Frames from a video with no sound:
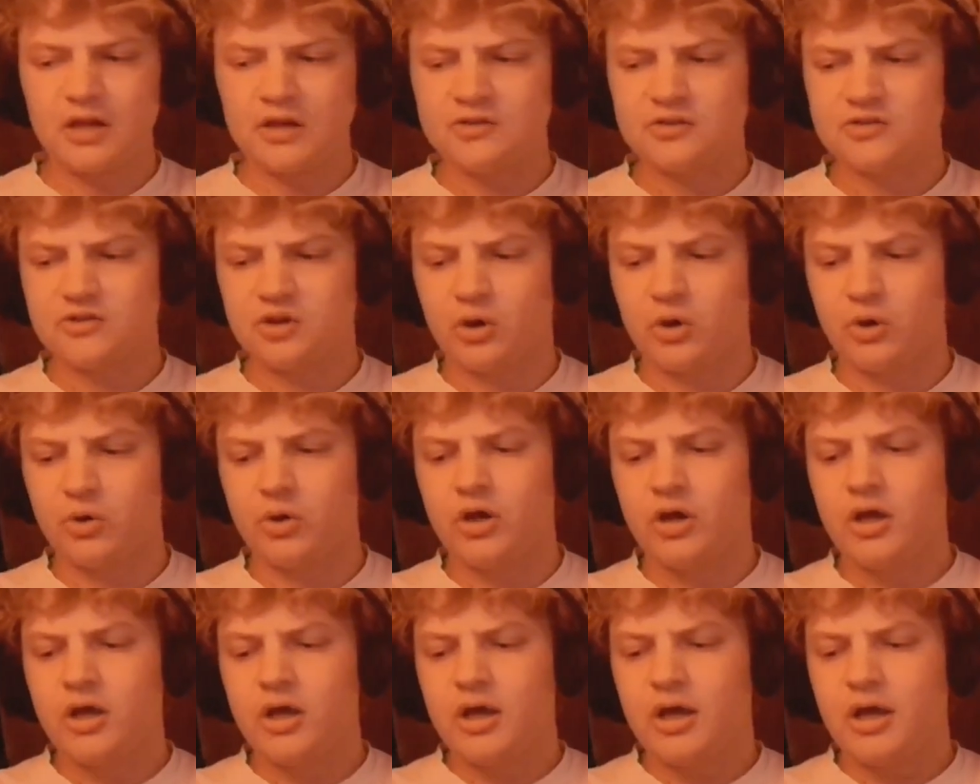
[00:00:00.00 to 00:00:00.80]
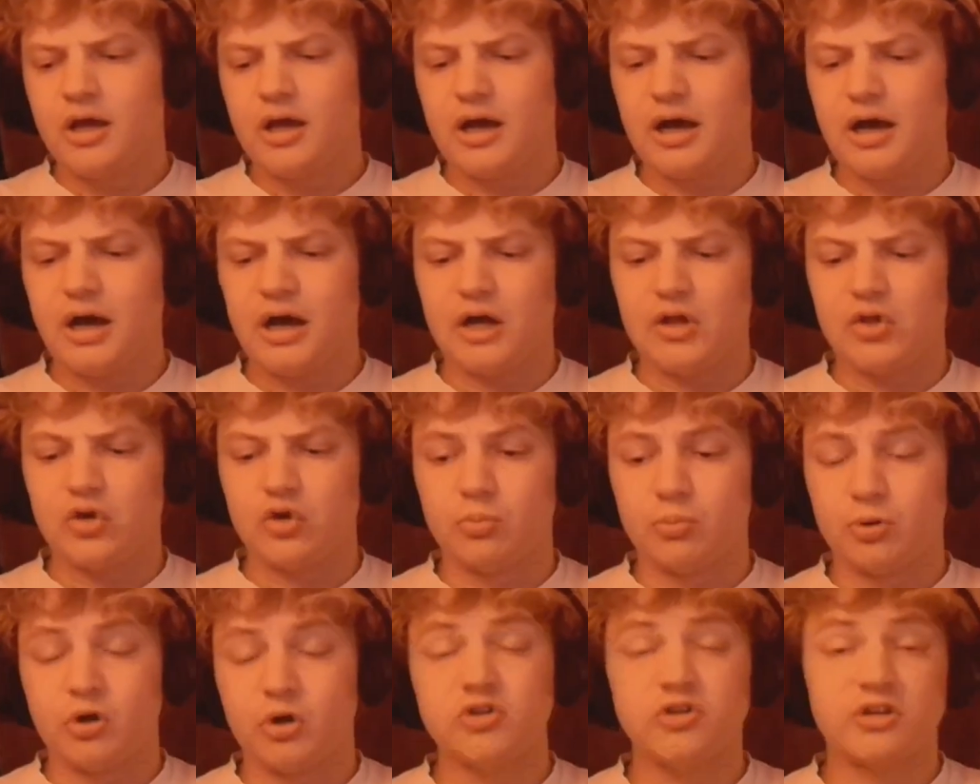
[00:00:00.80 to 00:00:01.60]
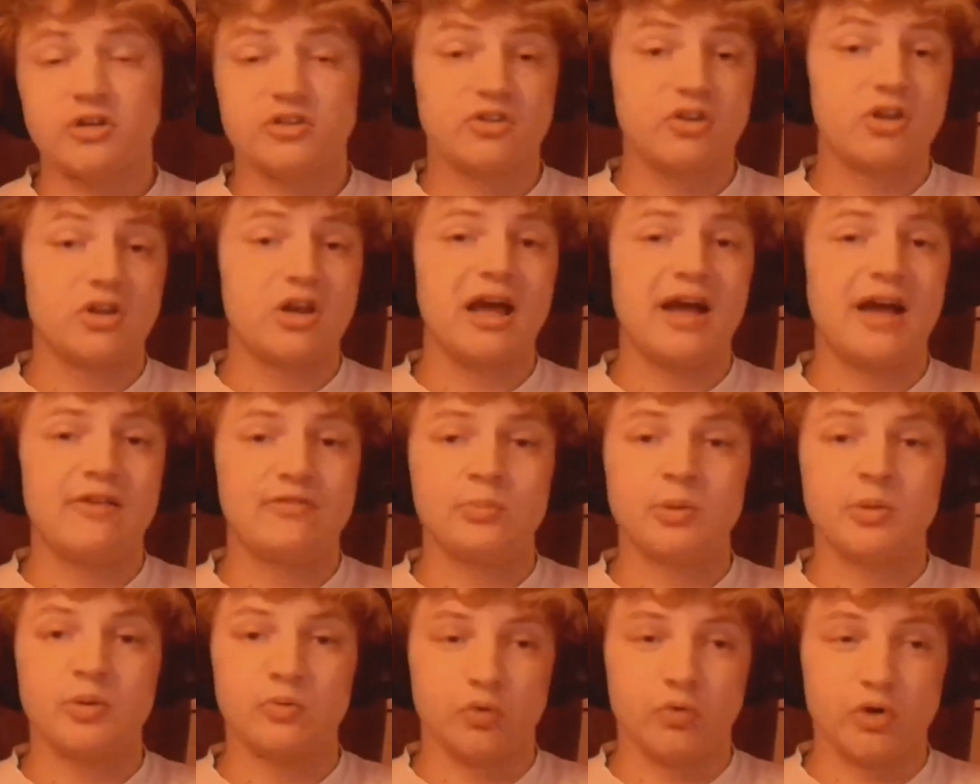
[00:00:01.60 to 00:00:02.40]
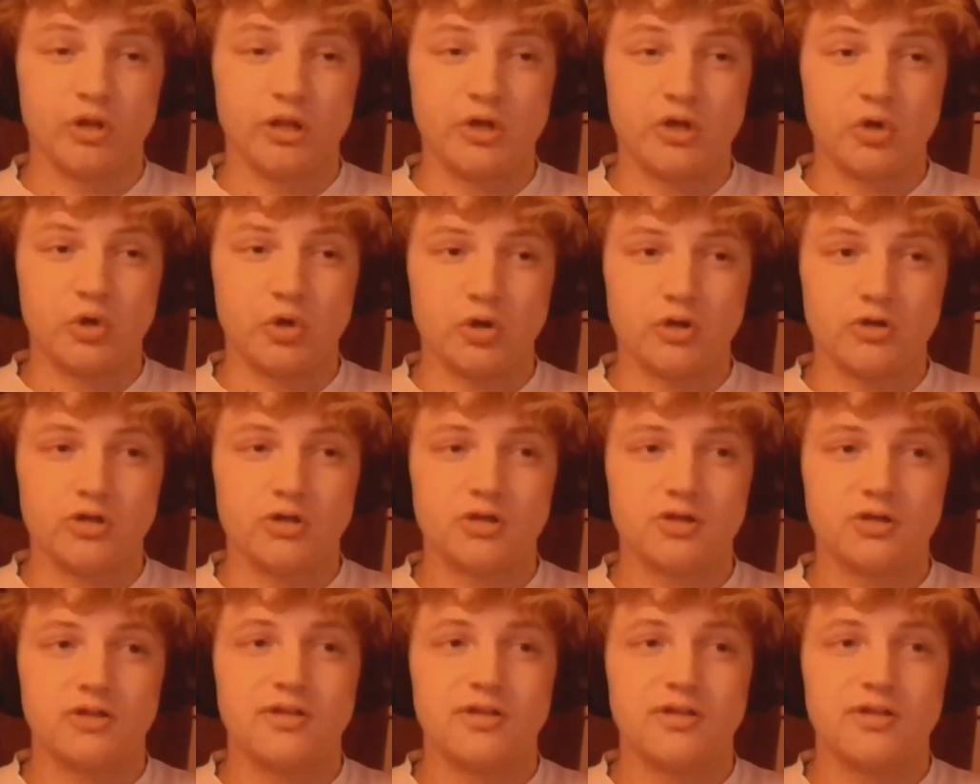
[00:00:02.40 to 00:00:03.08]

So uh, your projects are going to have to be really good.